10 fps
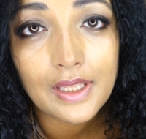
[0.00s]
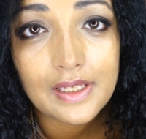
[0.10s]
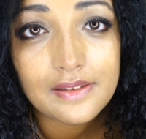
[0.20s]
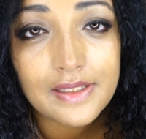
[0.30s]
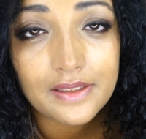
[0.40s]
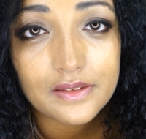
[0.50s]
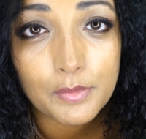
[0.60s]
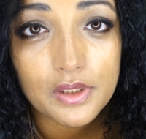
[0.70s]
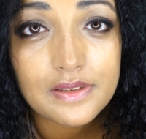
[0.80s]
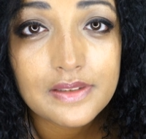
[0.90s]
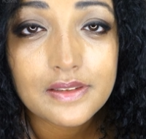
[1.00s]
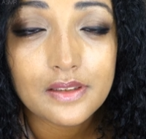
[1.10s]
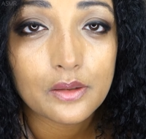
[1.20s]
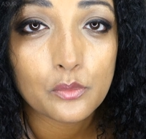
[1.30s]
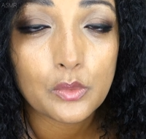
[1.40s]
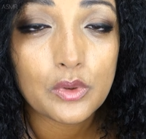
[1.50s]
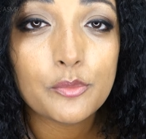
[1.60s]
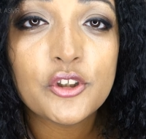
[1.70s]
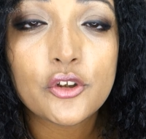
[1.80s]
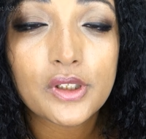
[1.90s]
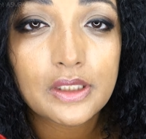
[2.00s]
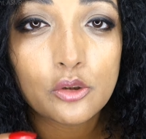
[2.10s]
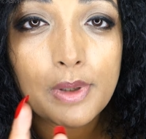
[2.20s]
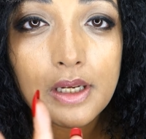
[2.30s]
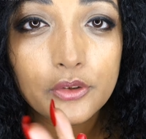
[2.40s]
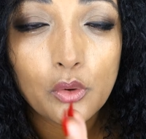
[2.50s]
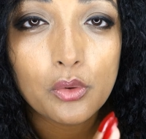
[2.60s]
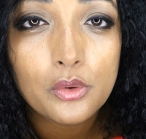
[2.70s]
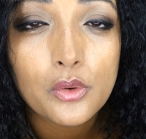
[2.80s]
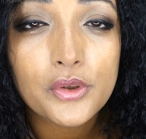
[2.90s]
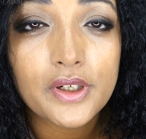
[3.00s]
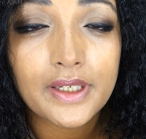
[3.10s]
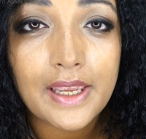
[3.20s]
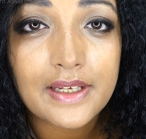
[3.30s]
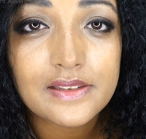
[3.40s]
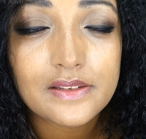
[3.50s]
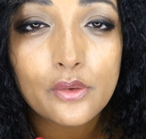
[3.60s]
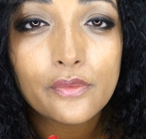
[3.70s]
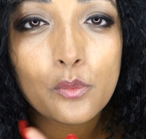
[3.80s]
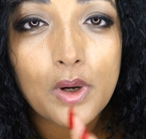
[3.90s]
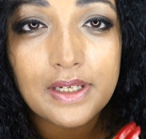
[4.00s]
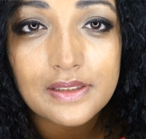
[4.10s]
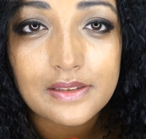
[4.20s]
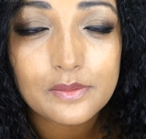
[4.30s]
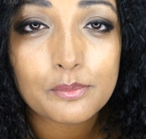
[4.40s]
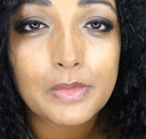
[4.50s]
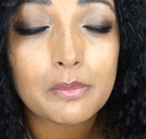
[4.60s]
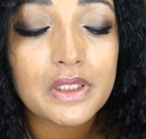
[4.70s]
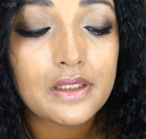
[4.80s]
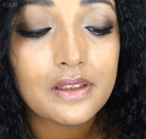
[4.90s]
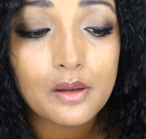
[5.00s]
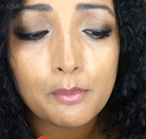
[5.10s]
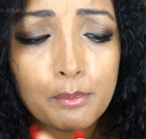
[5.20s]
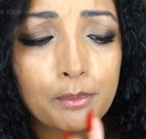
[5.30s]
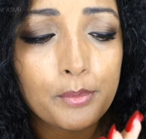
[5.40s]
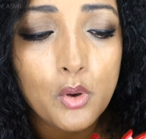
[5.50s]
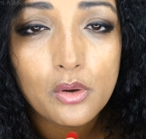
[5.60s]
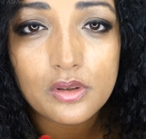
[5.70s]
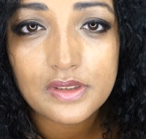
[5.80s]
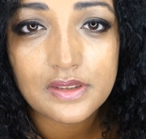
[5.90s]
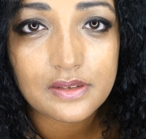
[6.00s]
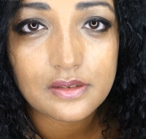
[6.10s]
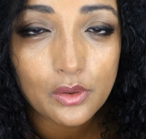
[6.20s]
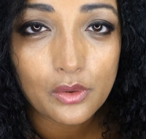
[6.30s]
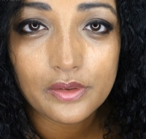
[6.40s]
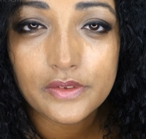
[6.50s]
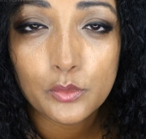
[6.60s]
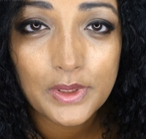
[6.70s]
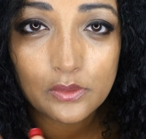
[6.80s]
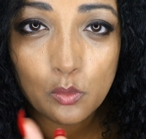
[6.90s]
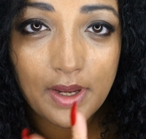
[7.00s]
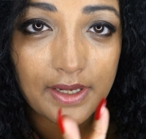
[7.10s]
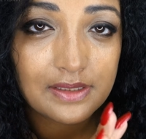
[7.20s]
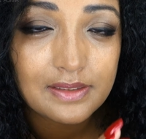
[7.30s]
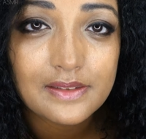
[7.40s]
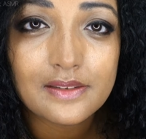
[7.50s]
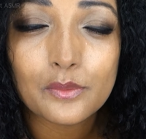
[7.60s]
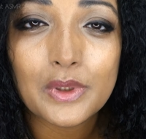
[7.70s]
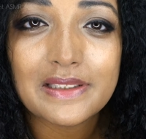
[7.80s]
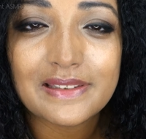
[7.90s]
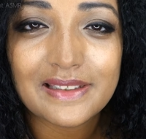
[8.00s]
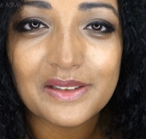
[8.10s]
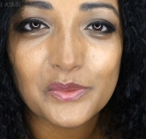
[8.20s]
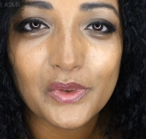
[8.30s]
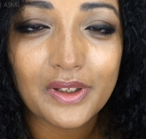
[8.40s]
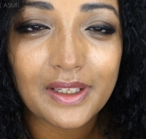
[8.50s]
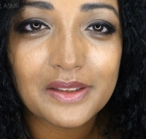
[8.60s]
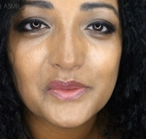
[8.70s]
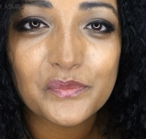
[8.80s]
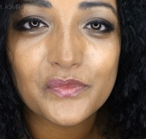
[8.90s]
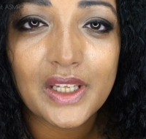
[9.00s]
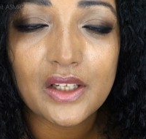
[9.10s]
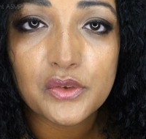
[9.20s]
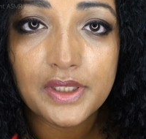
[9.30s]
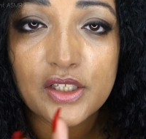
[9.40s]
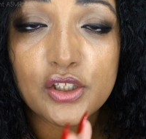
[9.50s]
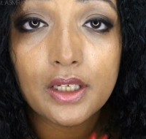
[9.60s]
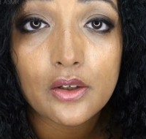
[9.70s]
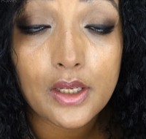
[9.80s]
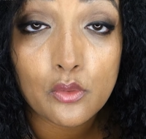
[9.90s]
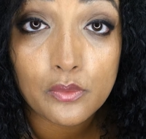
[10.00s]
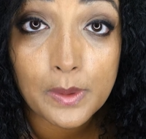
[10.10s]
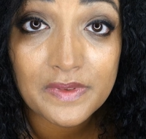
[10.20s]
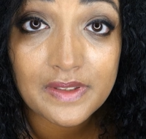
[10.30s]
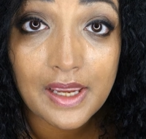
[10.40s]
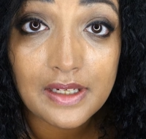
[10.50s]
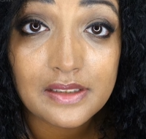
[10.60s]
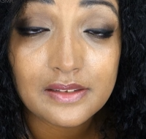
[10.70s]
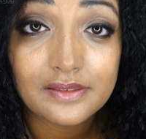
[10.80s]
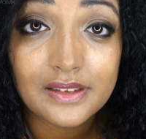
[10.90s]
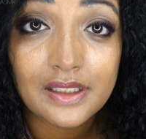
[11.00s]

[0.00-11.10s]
And next month, we will be talking about other kinds of wines, maybe ports or sweet wines. We'll see, okay? You can check on our website